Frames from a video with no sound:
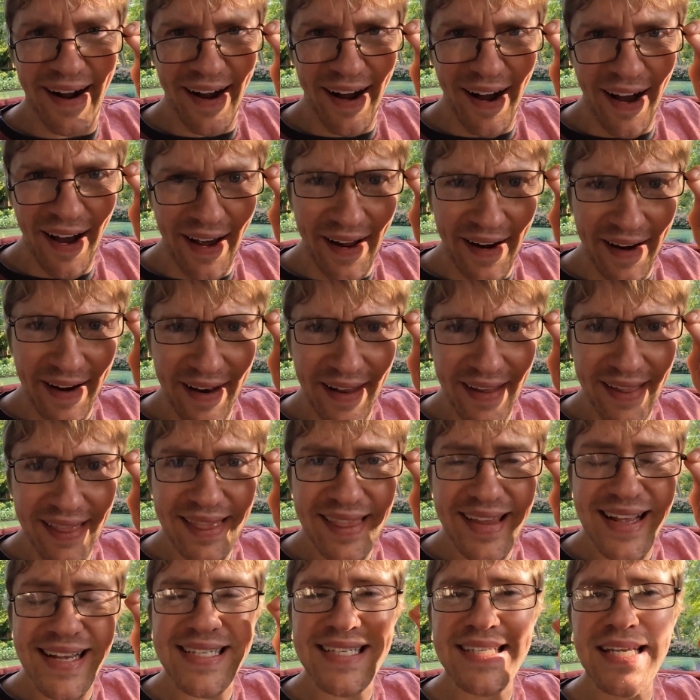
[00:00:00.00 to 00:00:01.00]
on
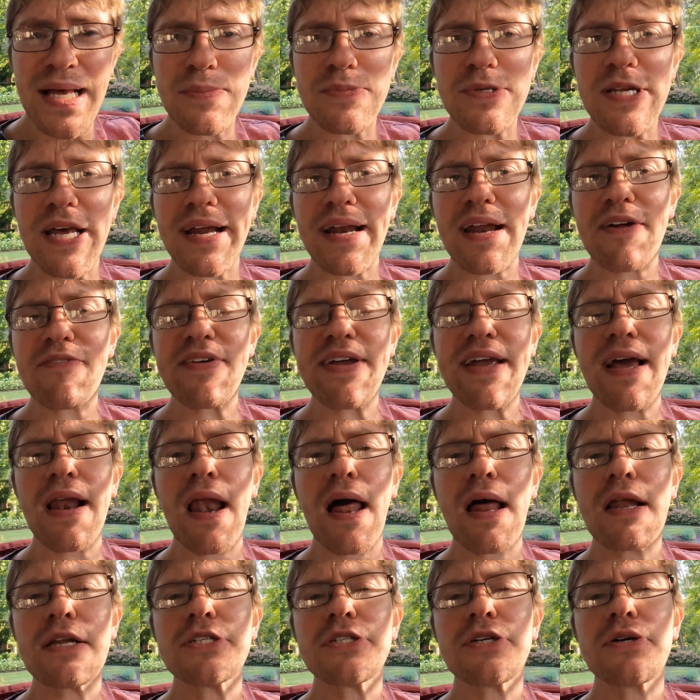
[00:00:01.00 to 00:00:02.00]
this subject of
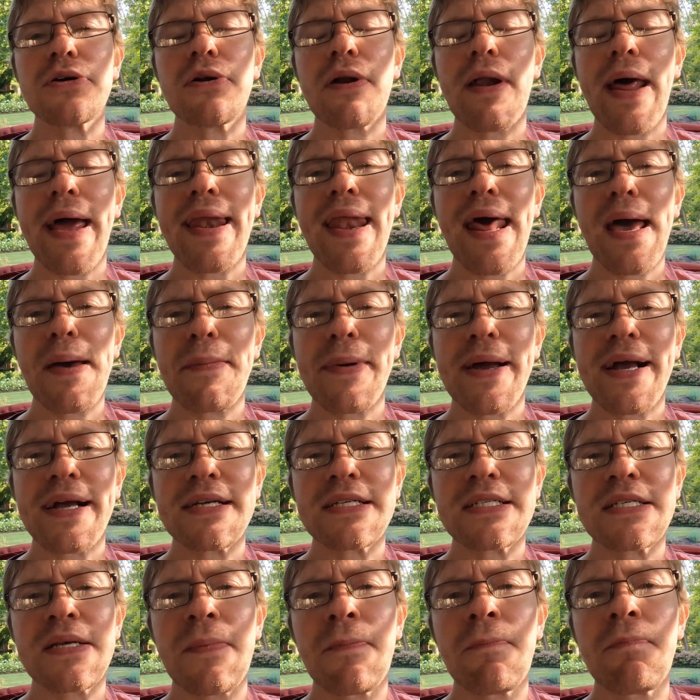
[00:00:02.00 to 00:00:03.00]
ecological
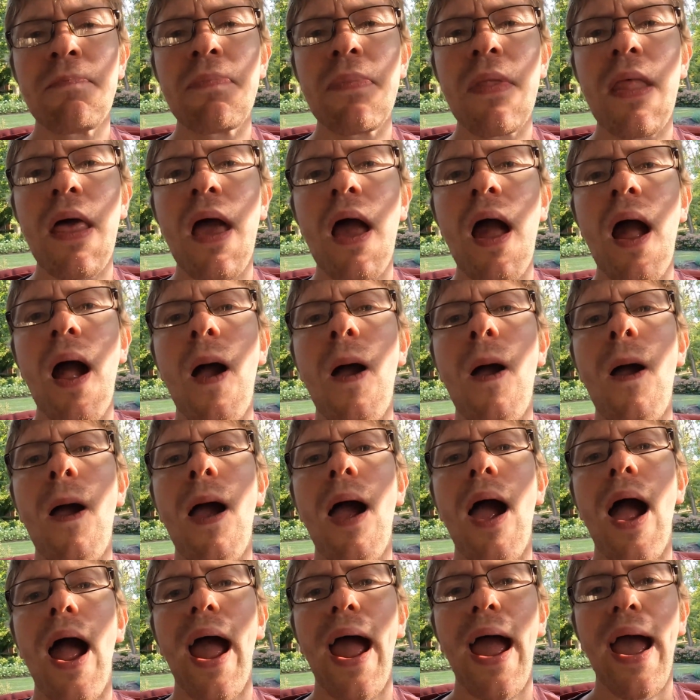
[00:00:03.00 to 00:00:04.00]
dynamics
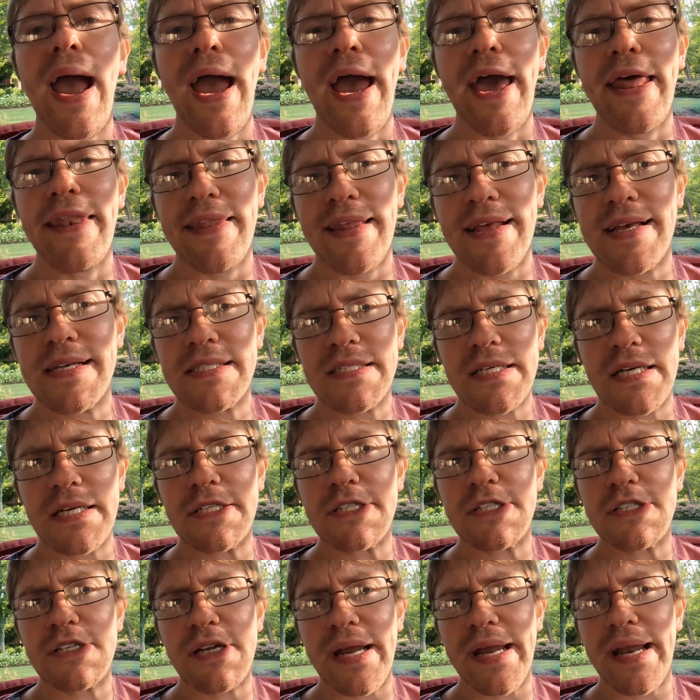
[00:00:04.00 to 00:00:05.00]
and this
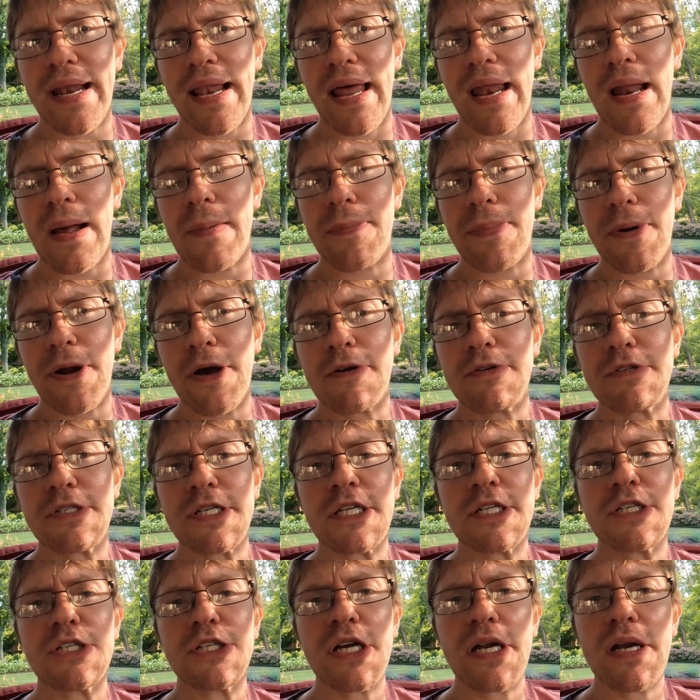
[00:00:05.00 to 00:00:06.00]
constraint-led approach
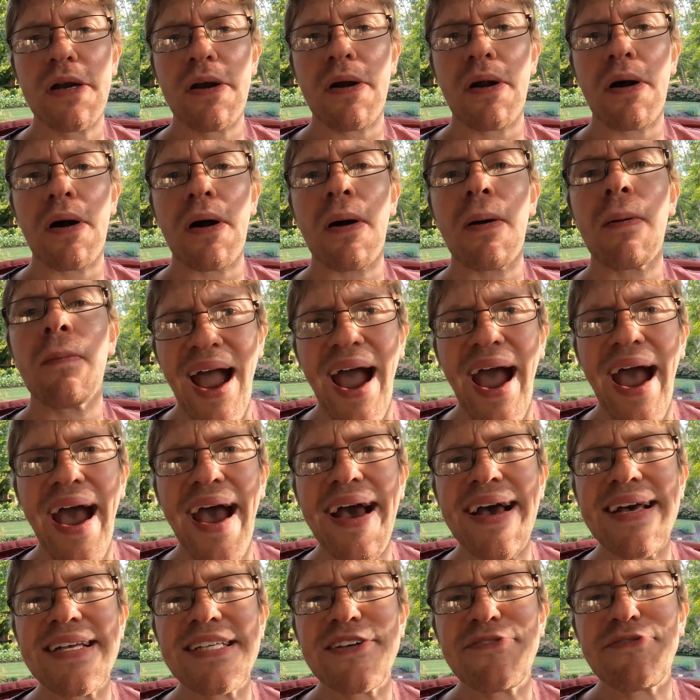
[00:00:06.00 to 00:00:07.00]
in general.
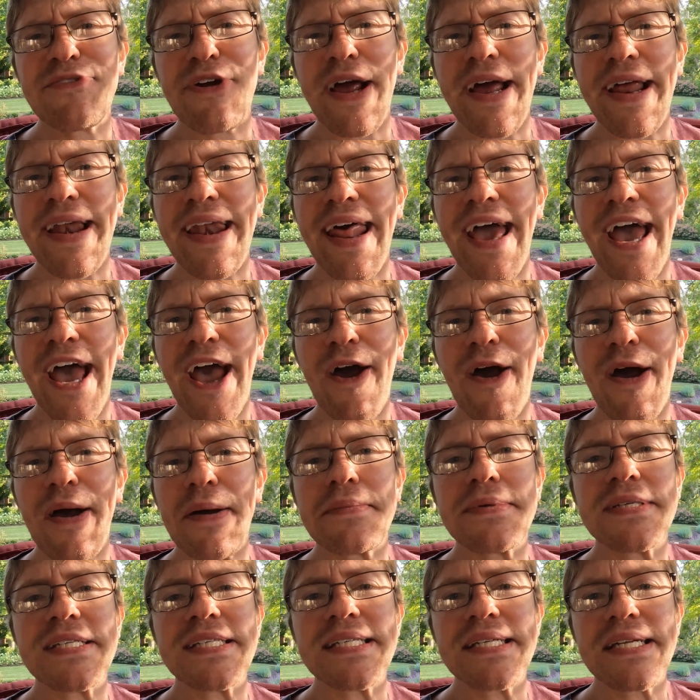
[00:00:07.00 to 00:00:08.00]
As of right now,
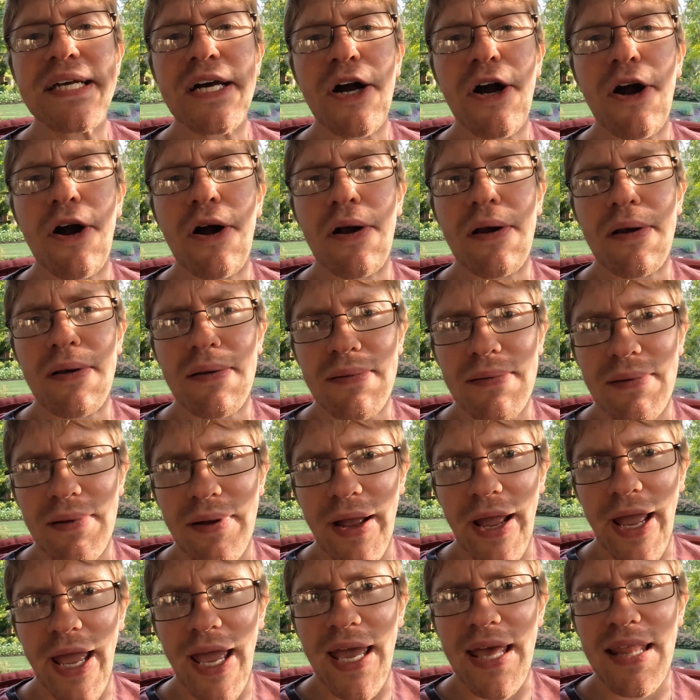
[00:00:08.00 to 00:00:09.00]
I'm still
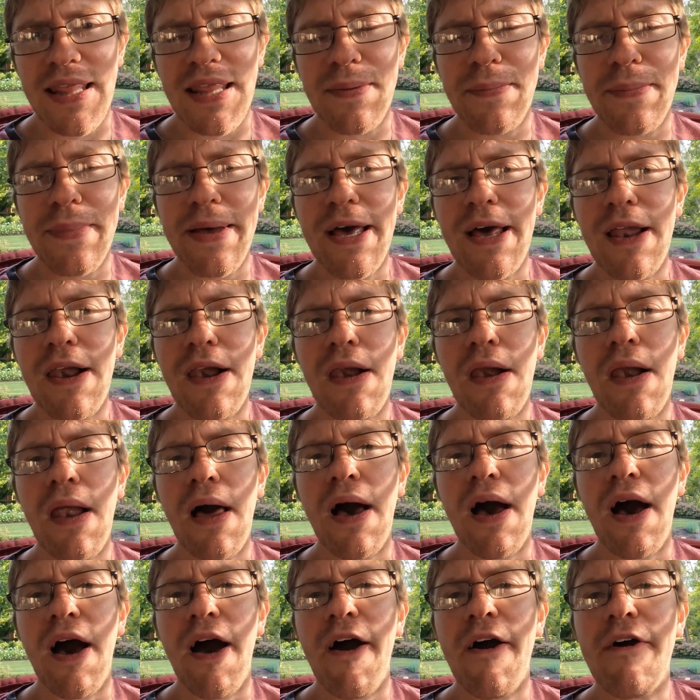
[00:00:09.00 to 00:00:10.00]
in the middle
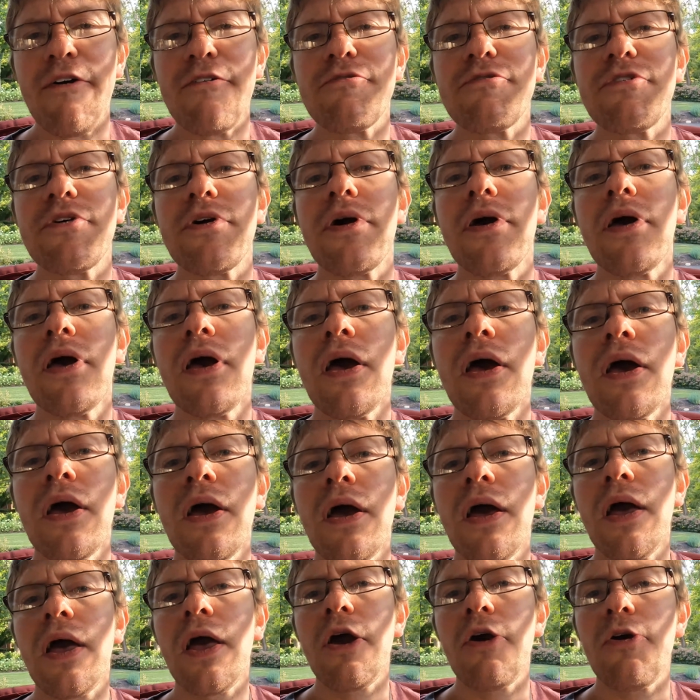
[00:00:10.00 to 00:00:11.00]
of
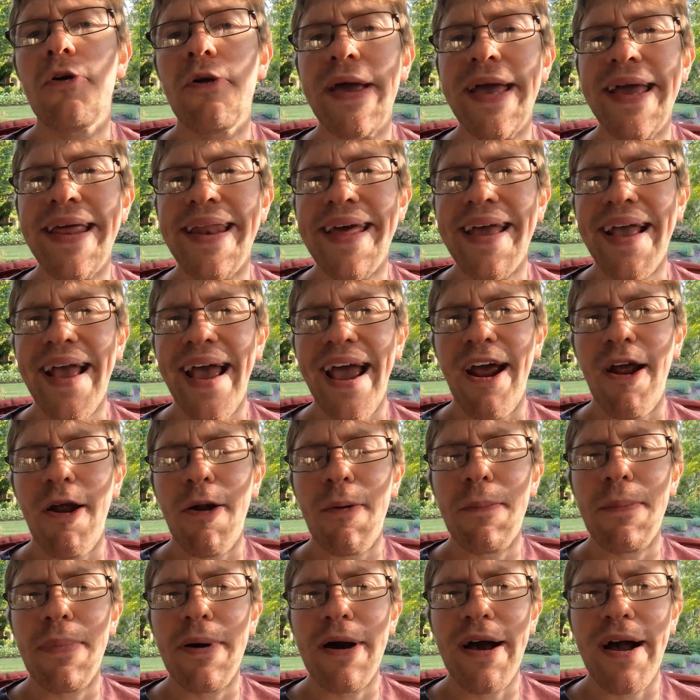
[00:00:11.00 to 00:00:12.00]
reading
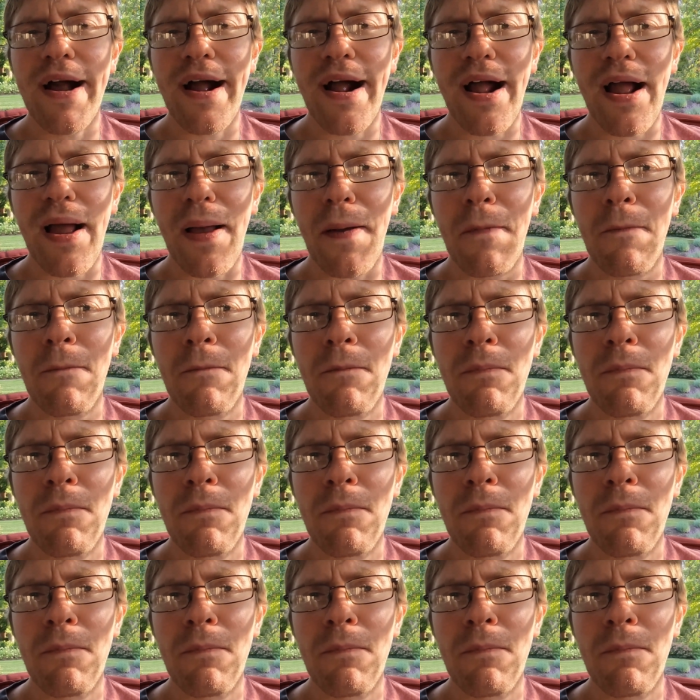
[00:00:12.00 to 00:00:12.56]
our book,